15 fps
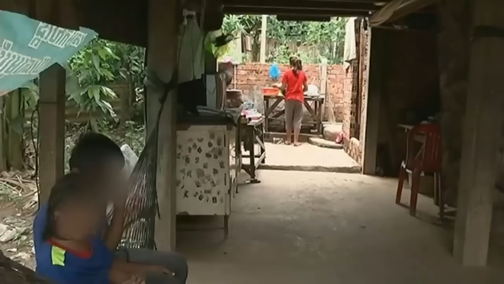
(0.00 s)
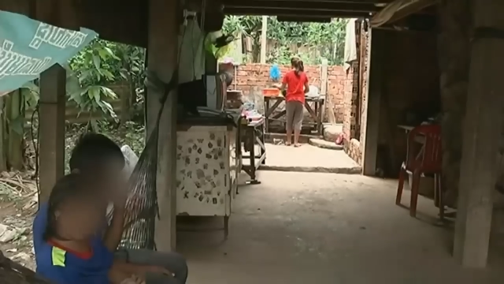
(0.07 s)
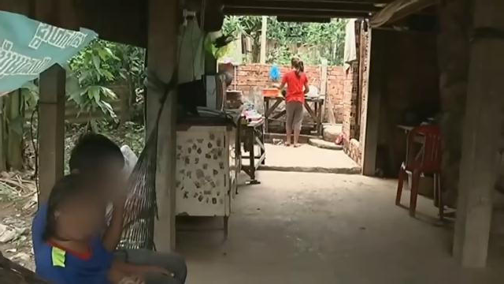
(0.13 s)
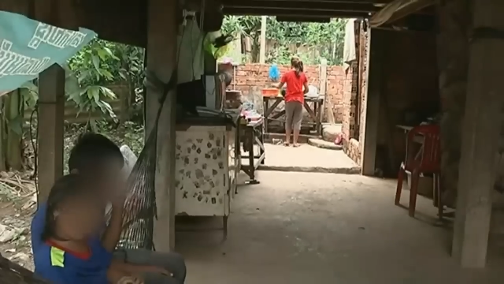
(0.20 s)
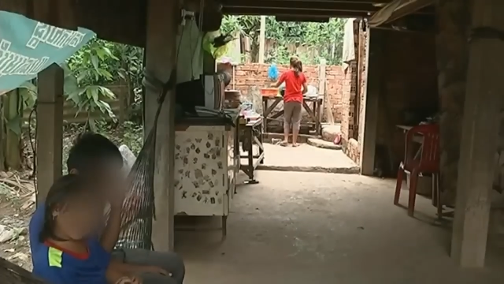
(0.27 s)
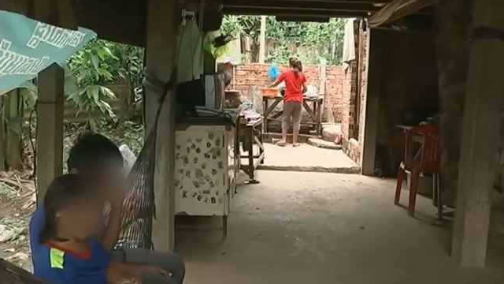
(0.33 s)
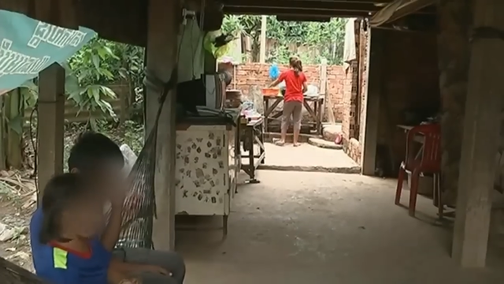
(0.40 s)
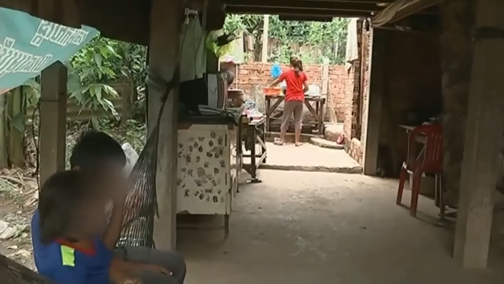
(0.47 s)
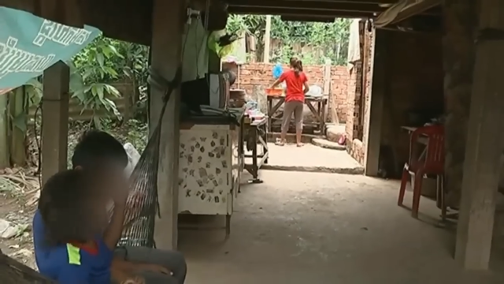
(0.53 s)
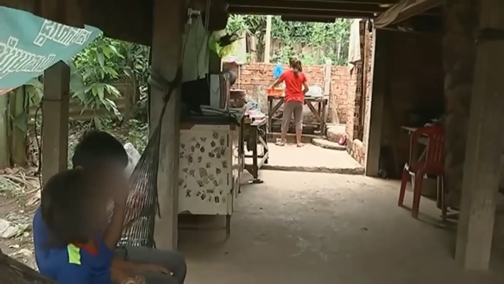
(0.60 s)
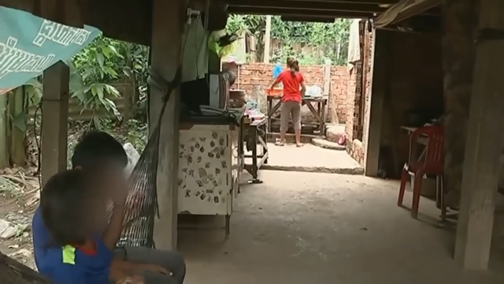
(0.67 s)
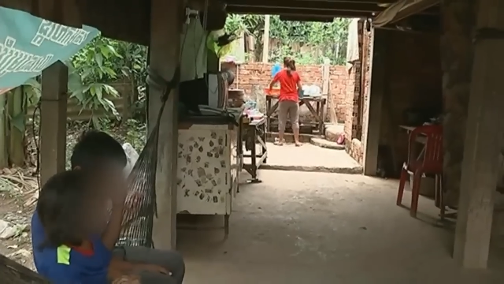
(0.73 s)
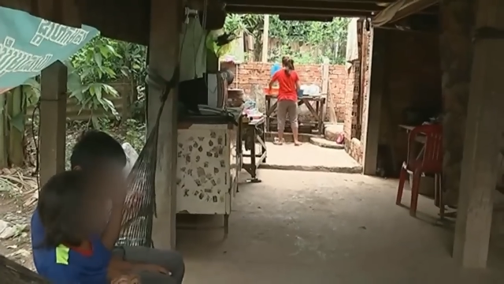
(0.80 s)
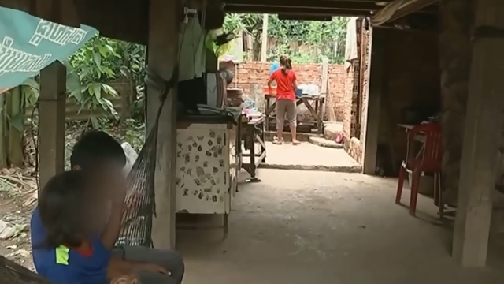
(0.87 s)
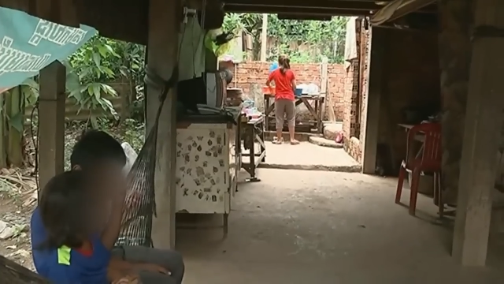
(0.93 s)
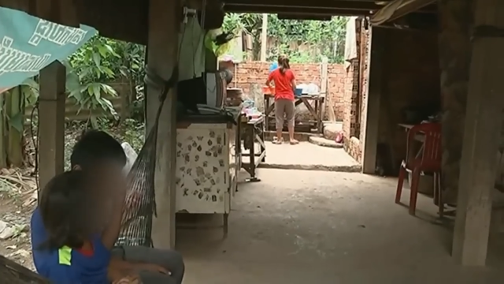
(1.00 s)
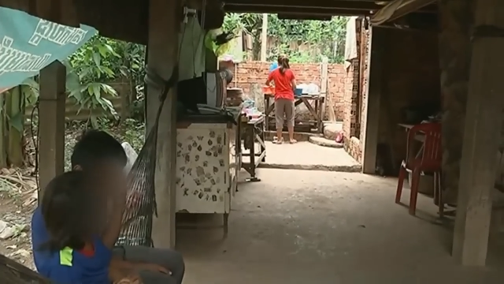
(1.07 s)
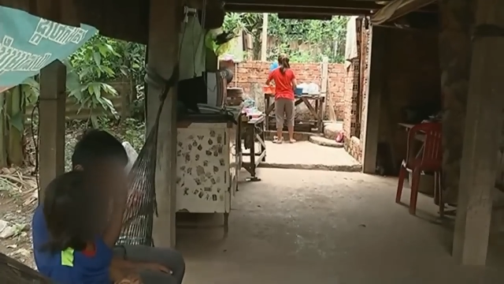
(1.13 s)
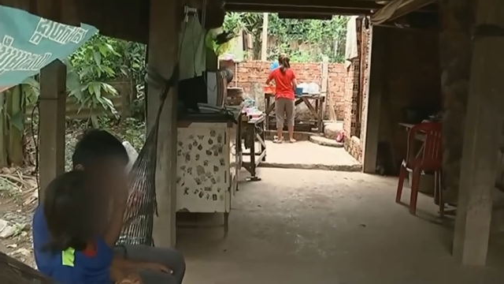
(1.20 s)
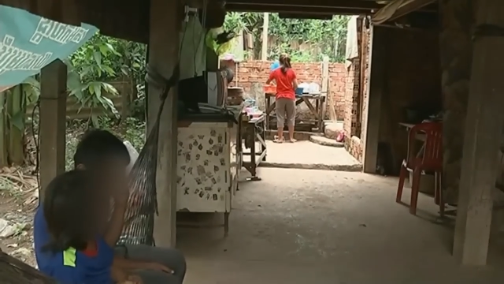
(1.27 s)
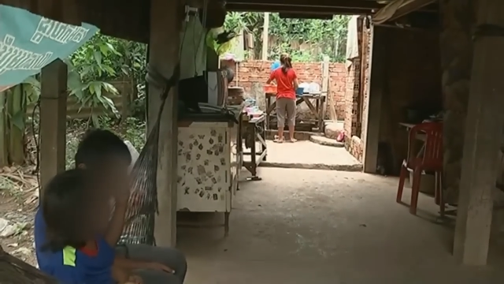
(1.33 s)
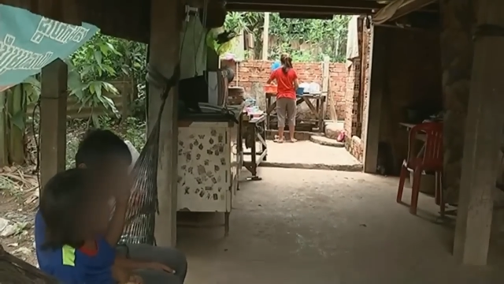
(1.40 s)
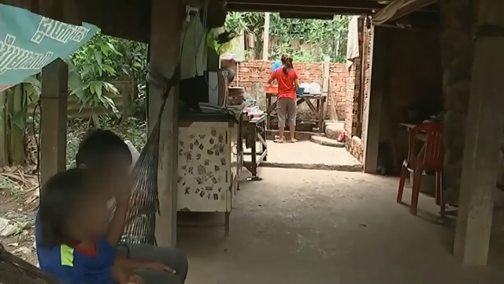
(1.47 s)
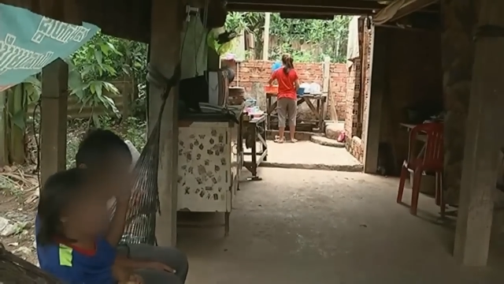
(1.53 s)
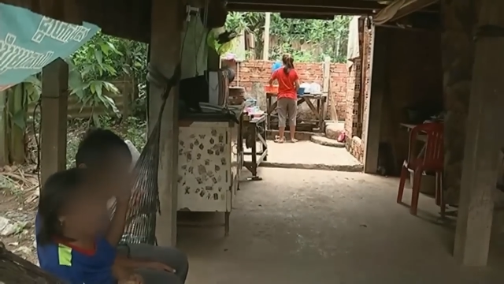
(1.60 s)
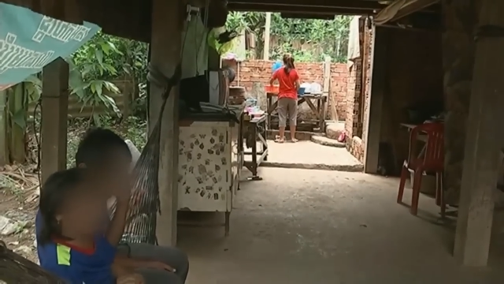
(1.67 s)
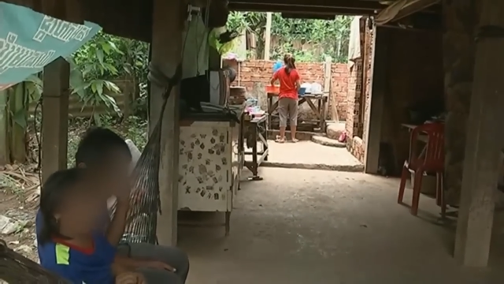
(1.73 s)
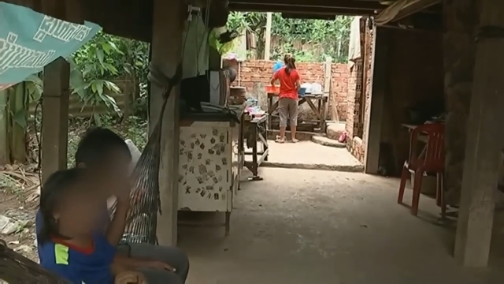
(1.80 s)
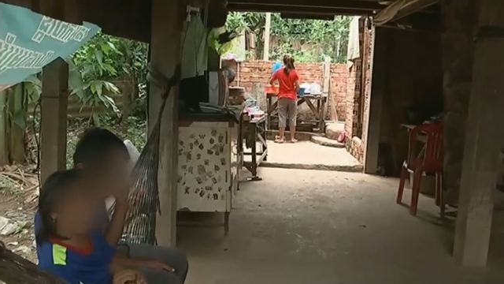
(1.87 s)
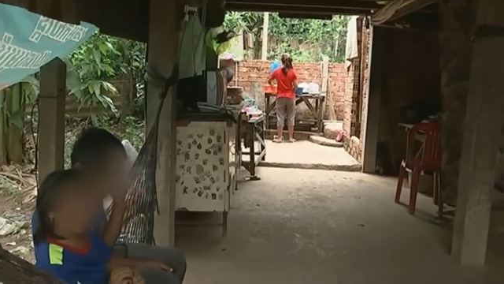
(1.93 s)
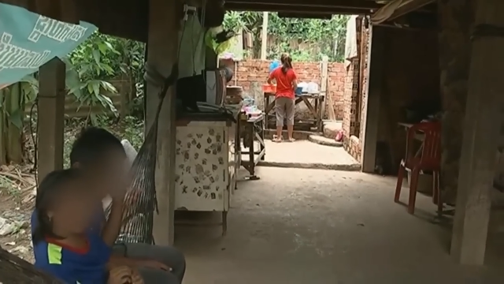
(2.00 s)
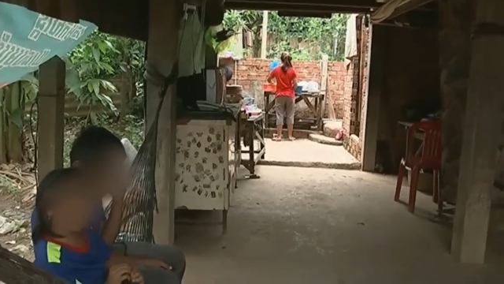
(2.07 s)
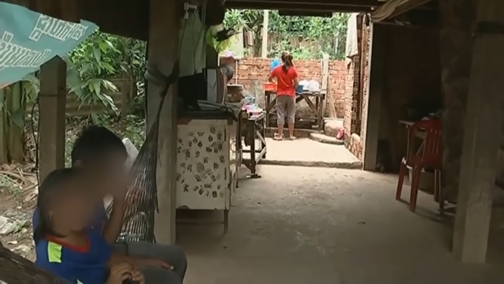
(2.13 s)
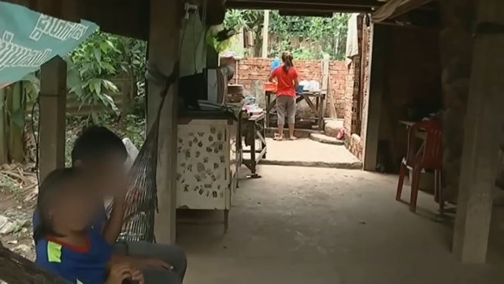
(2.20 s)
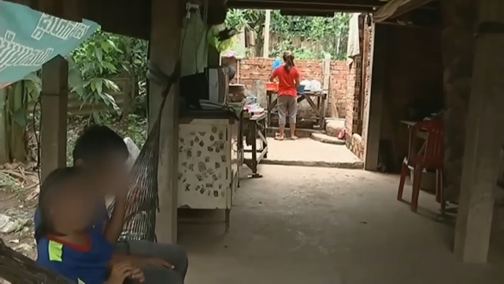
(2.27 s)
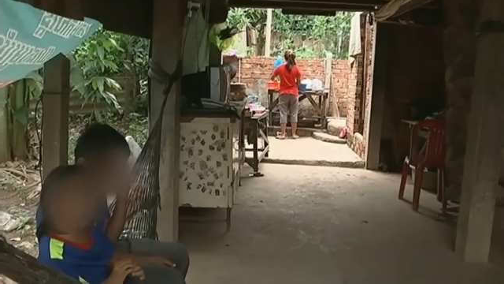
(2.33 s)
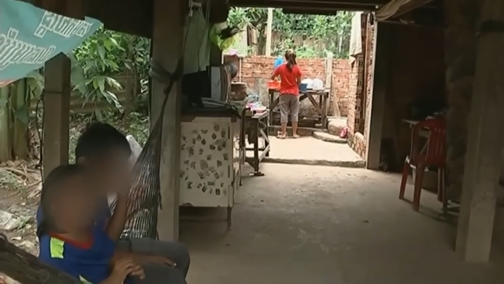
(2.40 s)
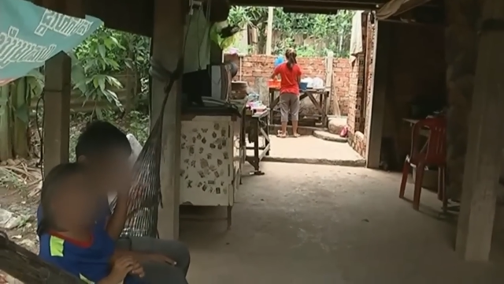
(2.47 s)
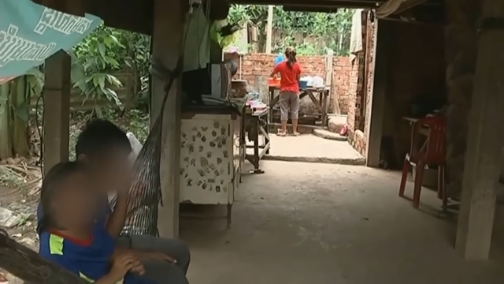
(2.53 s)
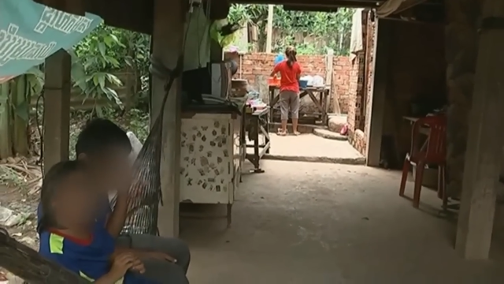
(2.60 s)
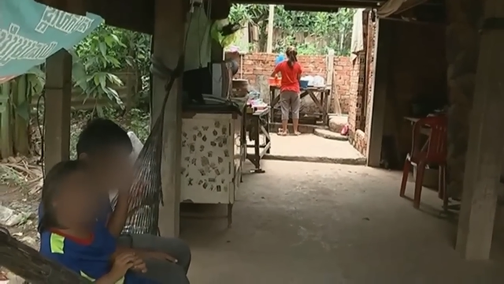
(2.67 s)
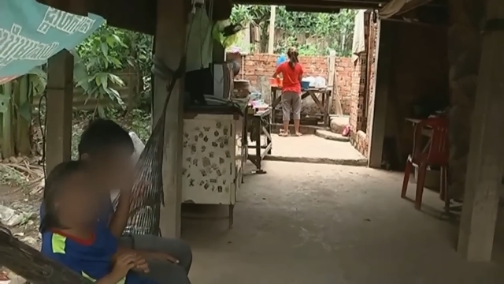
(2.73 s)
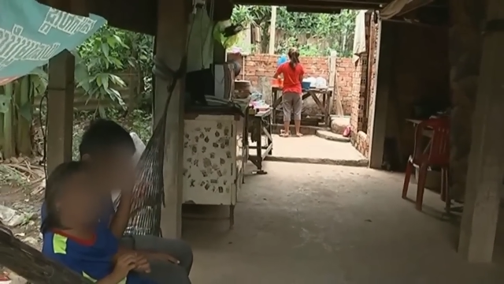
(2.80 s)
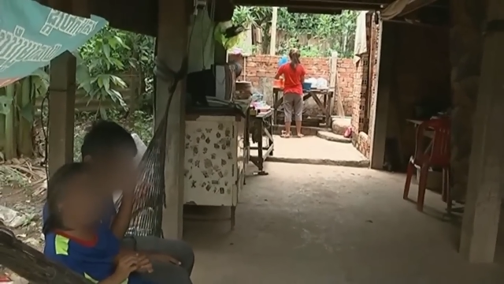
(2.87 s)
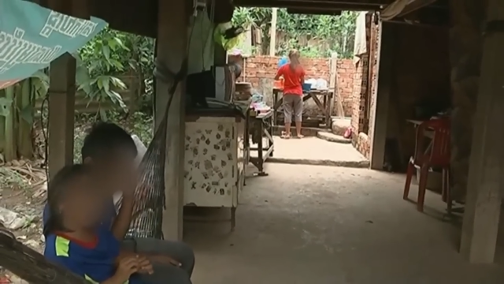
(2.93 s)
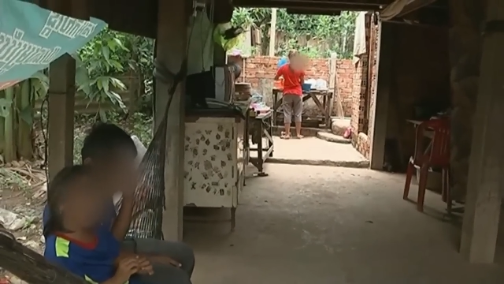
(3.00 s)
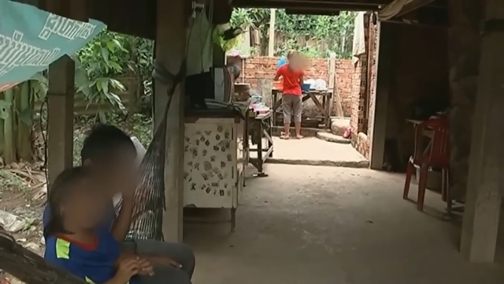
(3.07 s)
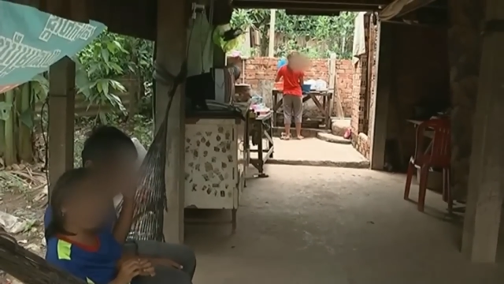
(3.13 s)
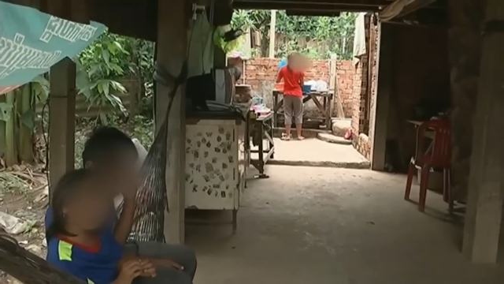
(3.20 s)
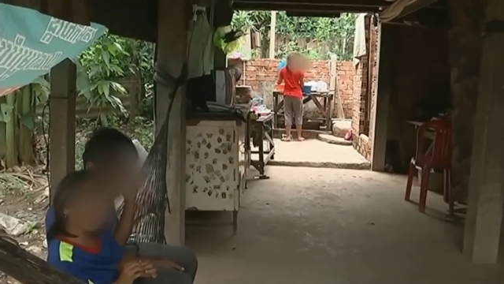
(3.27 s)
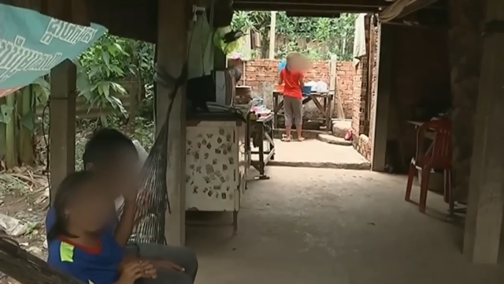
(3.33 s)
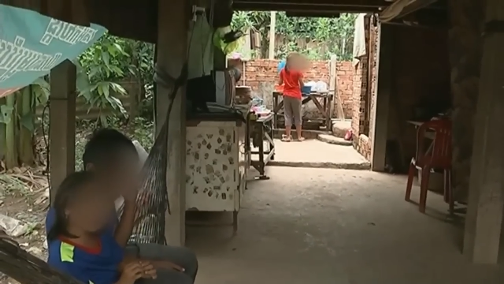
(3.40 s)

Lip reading: (no speaker visible)